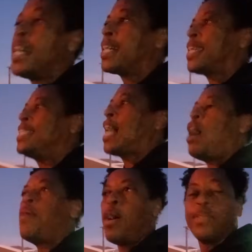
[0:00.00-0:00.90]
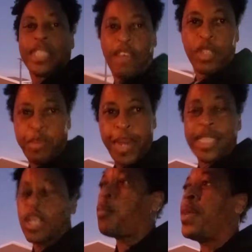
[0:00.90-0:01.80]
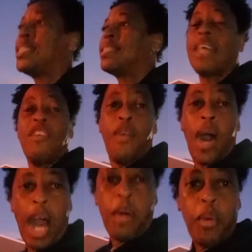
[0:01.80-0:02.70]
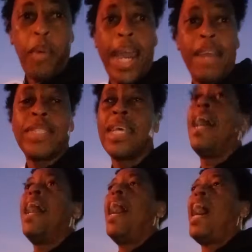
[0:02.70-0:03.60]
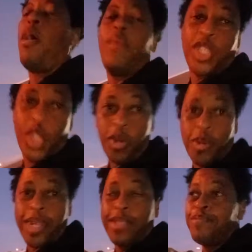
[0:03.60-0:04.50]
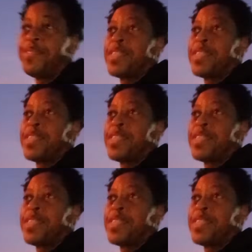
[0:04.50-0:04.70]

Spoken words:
create our own safe space where it's safe for our wives, our children,